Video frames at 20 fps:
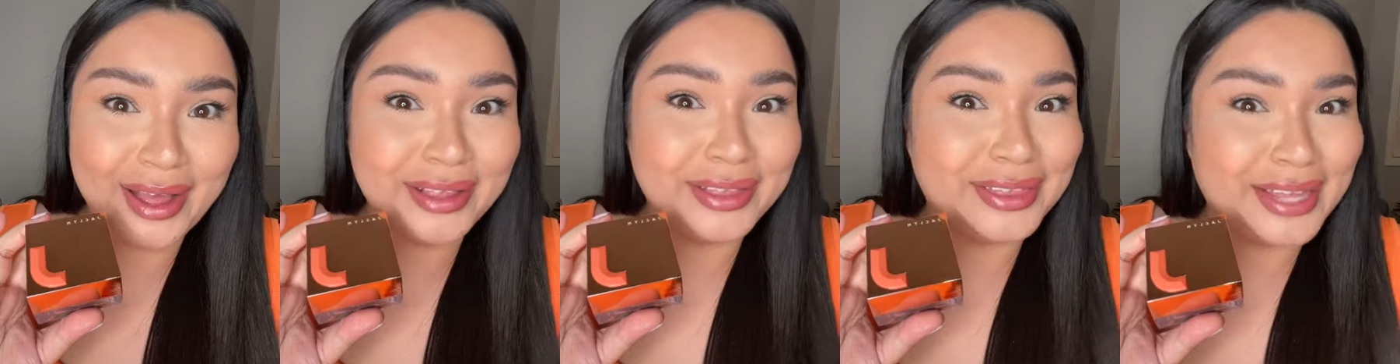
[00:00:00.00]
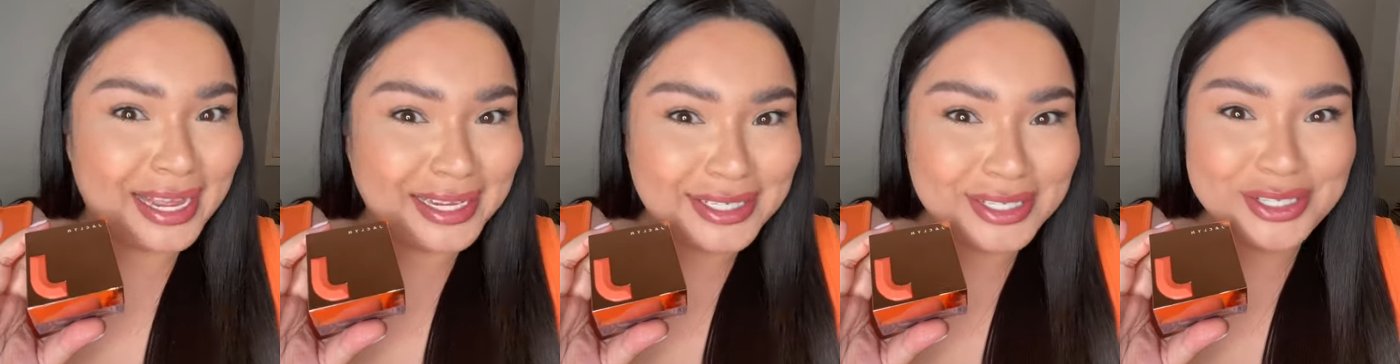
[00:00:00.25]

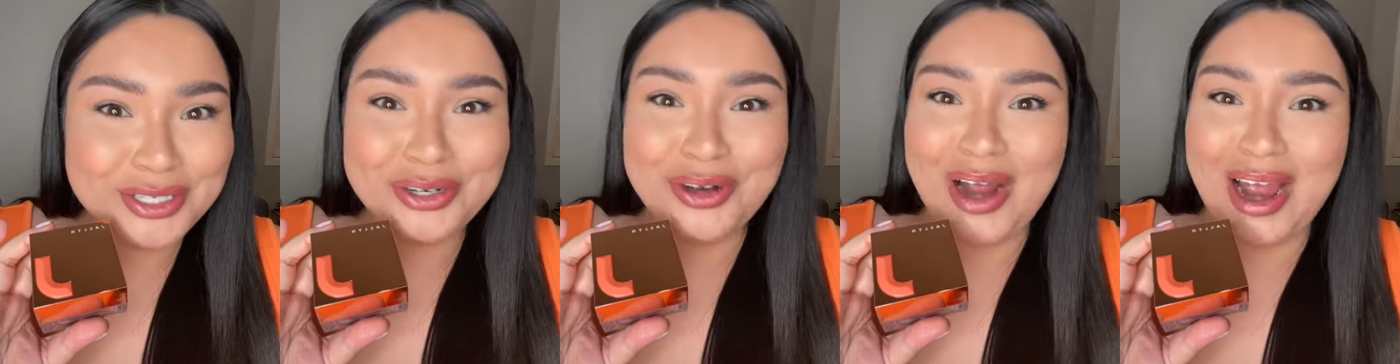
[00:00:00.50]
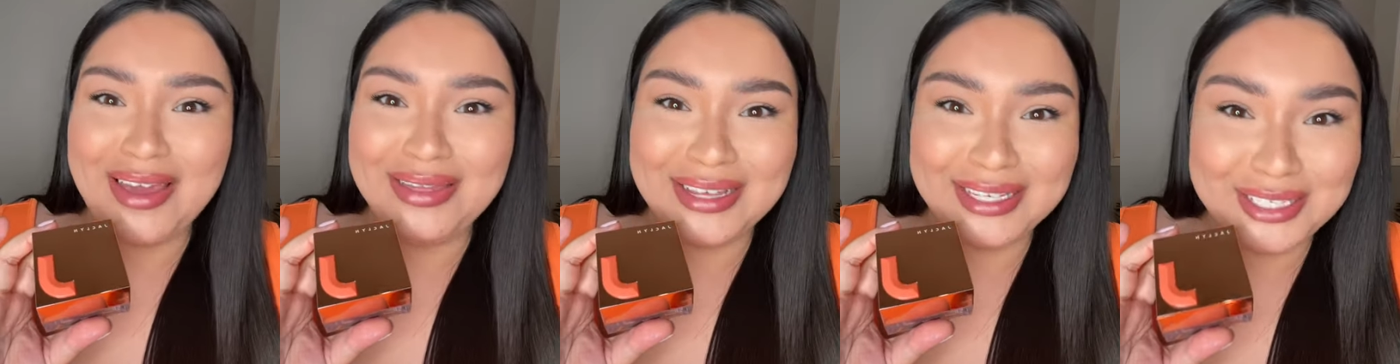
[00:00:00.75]
Let's
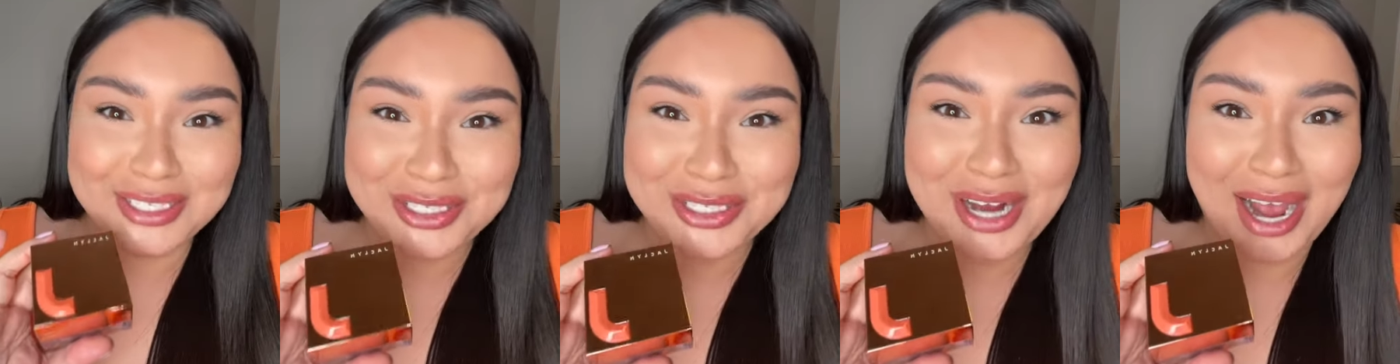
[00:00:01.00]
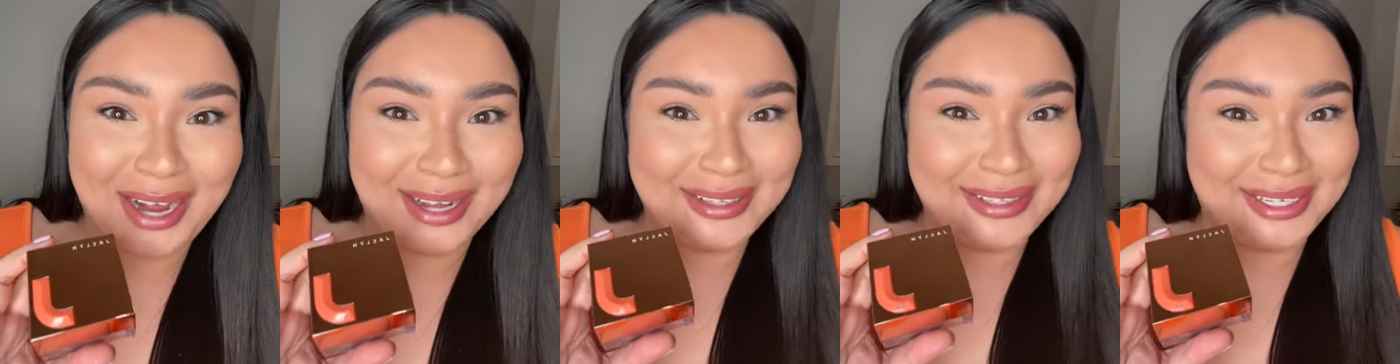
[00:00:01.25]
try this
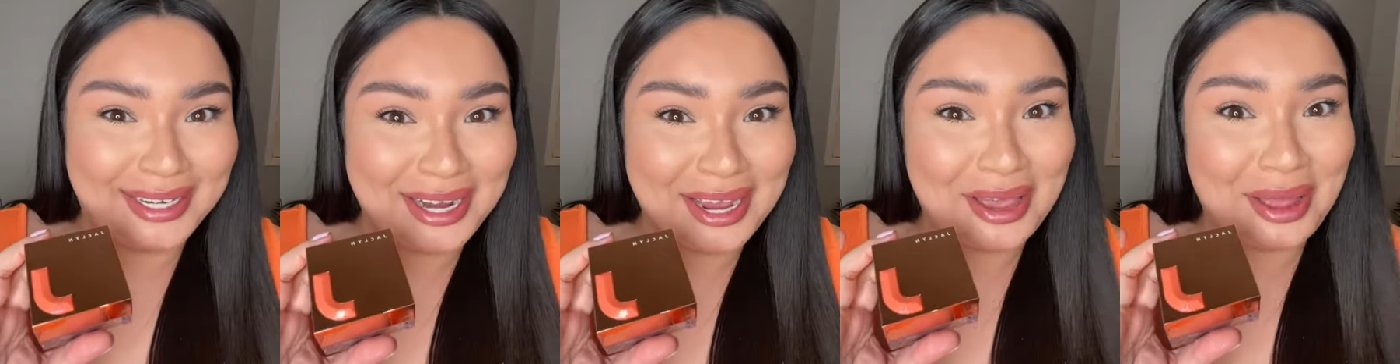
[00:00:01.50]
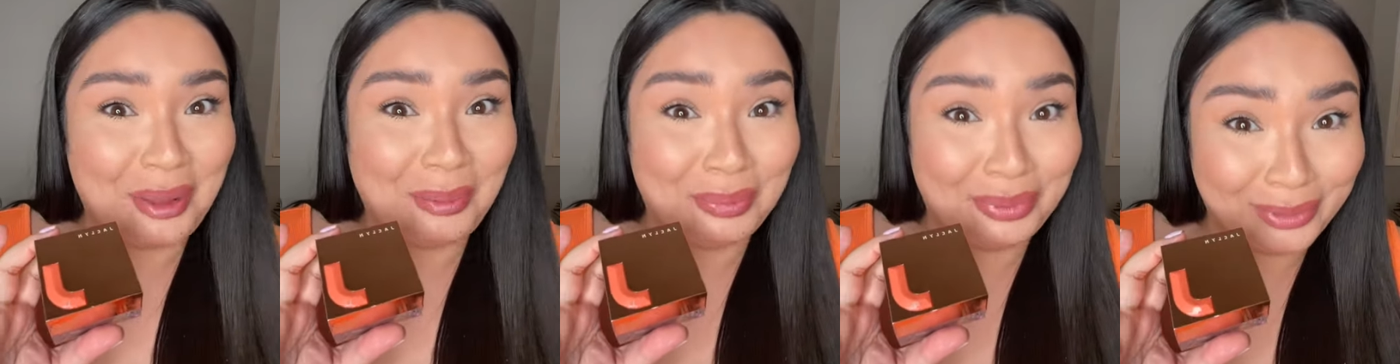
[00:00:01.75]
Jaclyn
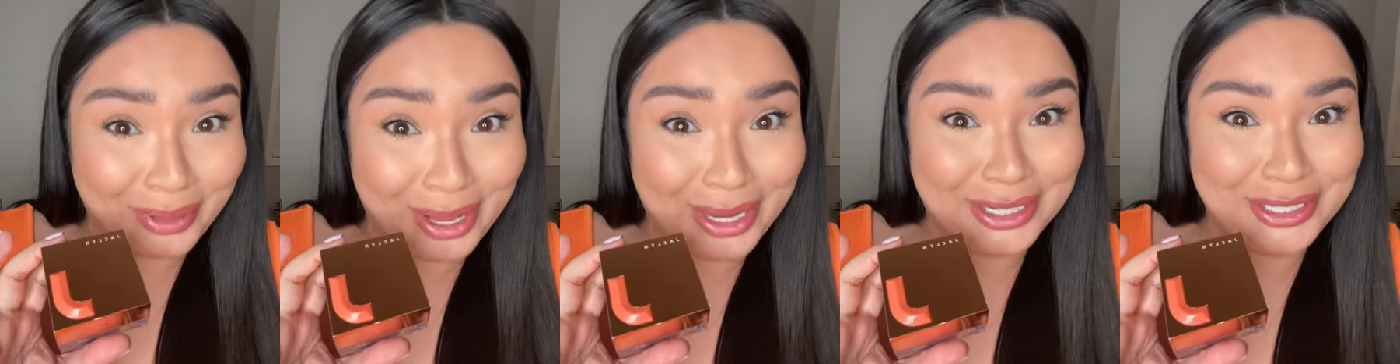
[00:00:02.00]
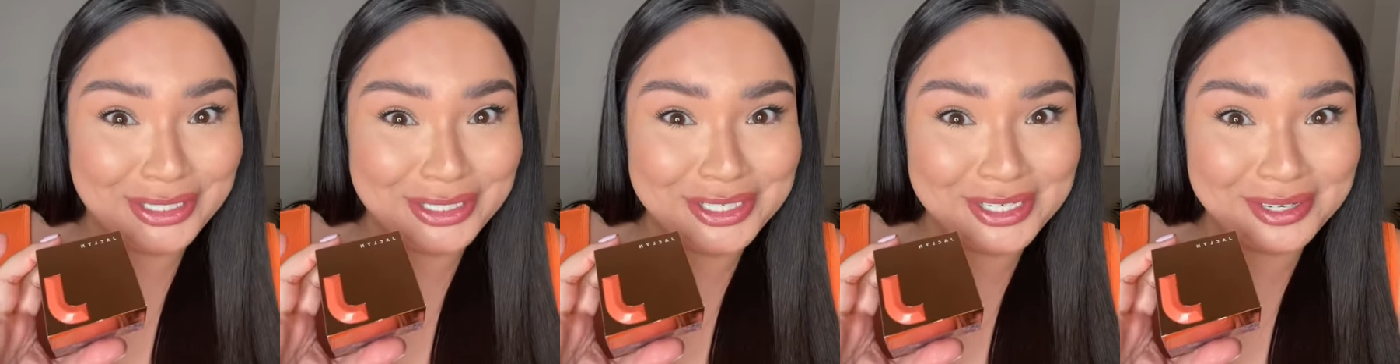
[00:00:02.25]
Hill
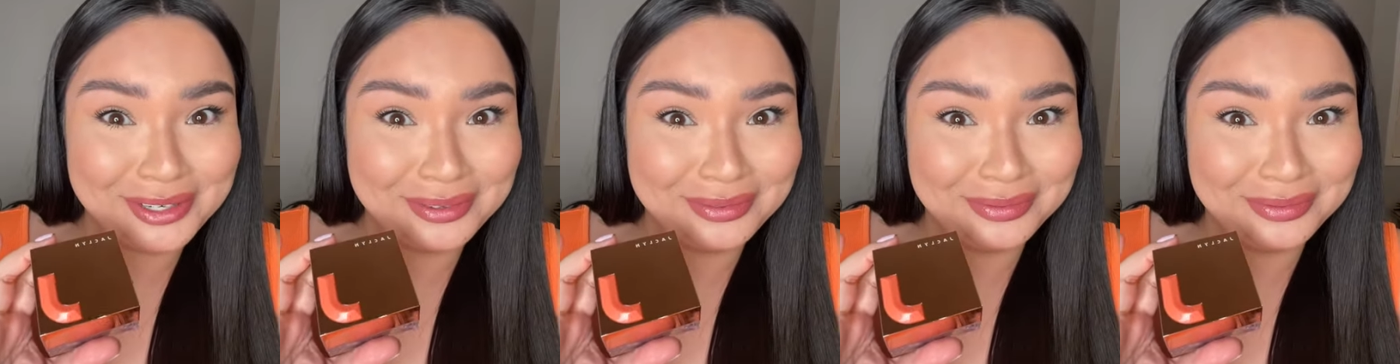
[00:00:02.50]
blush.